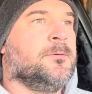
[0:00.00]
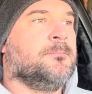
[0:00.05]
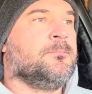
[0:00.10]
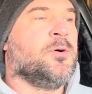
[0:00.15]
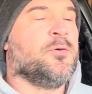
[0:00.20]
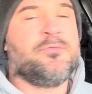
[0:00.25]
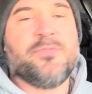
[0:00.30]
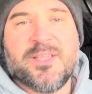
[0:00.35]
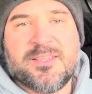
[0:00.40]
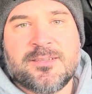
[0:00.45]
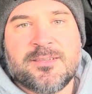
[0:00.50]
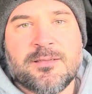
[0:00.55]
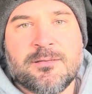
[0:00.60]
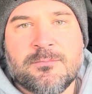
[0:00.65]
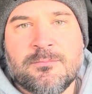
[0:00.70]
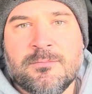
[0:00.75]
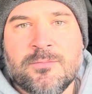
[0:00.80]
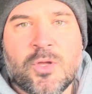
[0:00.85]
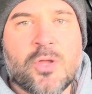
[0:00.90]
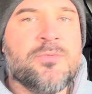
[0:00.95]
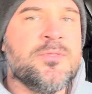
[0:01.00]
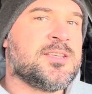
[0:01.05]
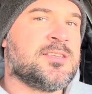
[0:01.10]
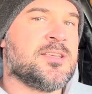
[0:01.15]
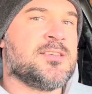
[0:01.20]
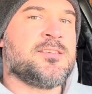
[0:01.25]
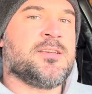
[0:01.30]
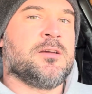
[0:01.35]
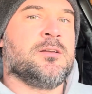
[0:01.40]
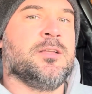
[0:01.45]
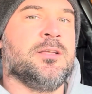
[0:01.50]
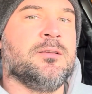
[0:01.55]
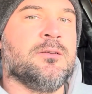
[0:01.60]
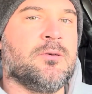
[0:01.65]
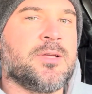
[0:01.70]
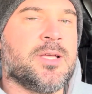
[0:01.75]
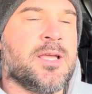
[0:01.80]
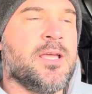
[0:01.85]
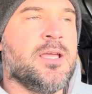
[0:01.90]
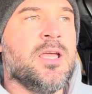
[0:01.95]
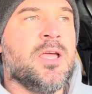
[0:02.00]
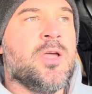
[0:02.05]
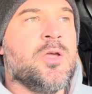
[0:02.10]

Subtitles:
fit. Not necessarily, okay?